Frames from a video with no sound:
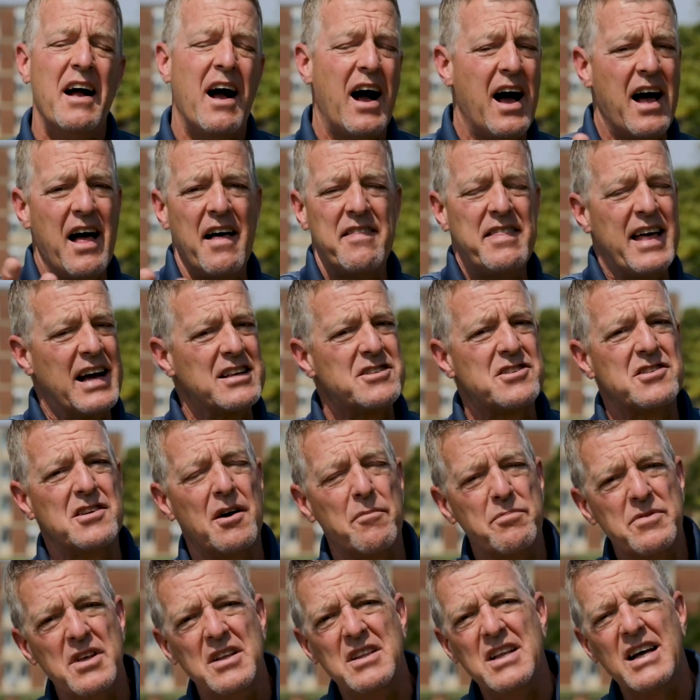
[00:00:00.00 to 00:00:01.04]
Uh, that's
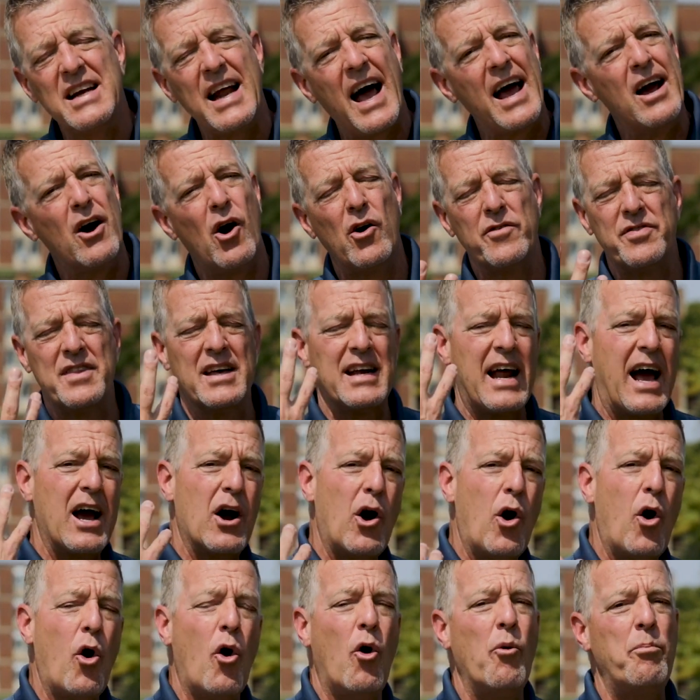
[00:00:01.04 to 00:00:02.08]
something that I, that I
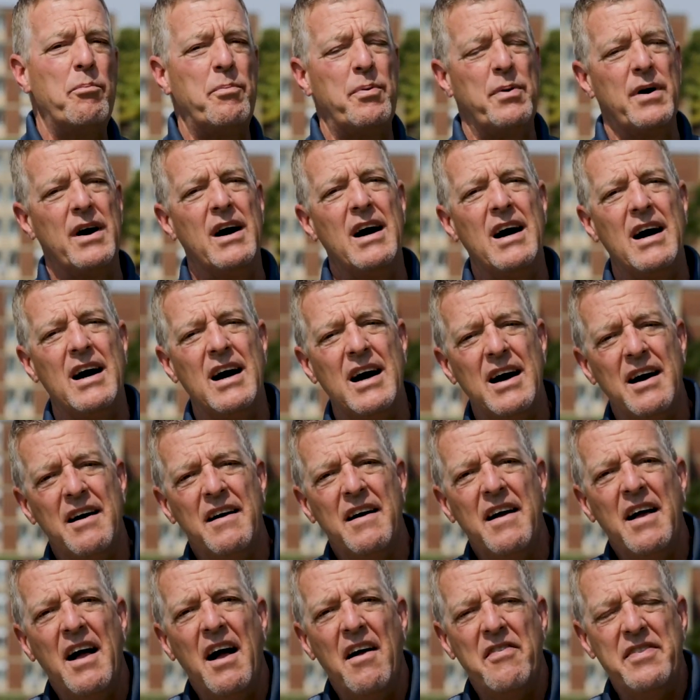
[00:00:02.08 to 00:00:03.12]
hope uh,
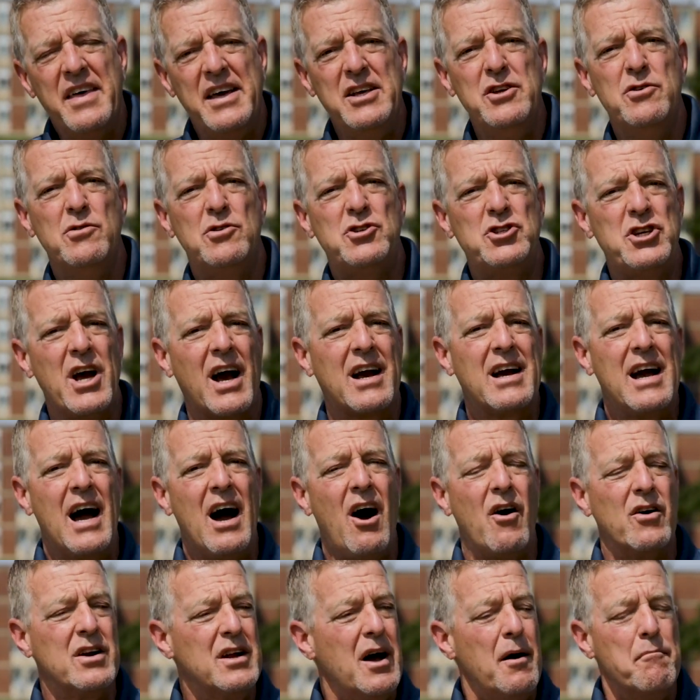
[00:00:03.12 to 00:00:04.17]
that you check
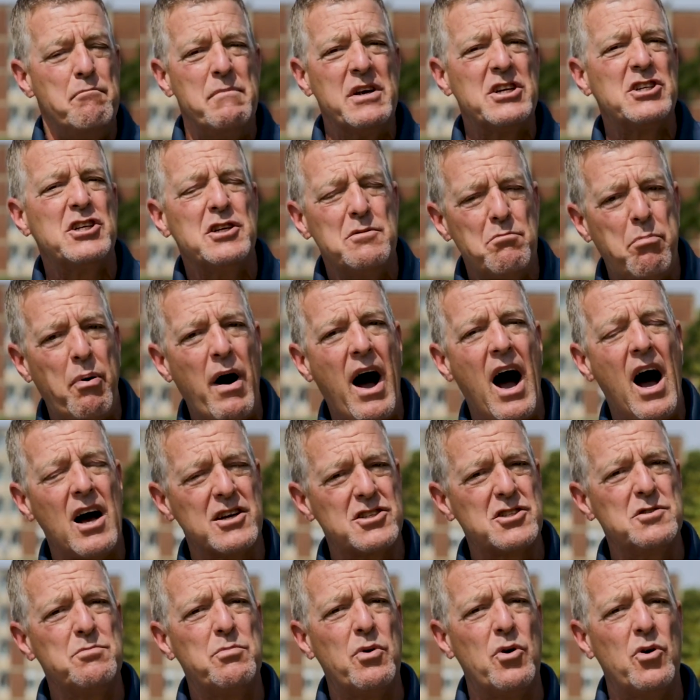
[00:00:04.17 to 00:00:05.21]
out. Mission
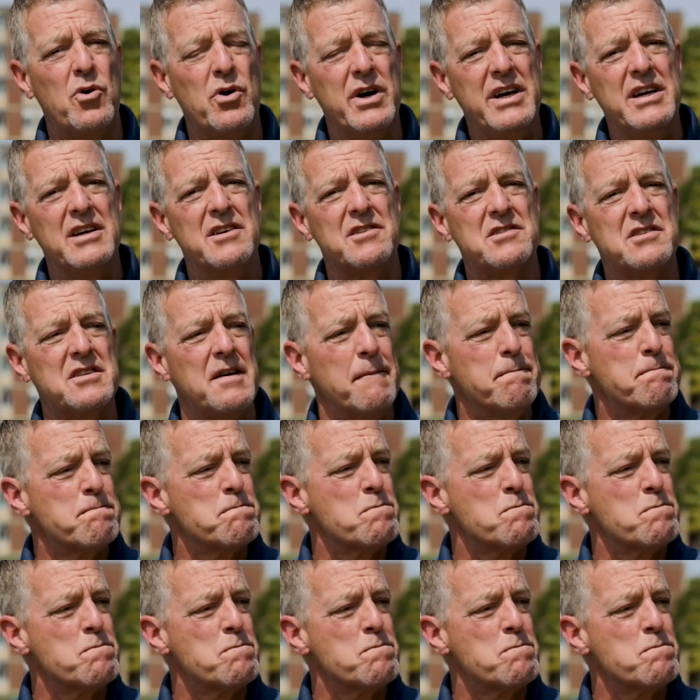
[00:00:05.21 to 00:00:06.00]
Possible is,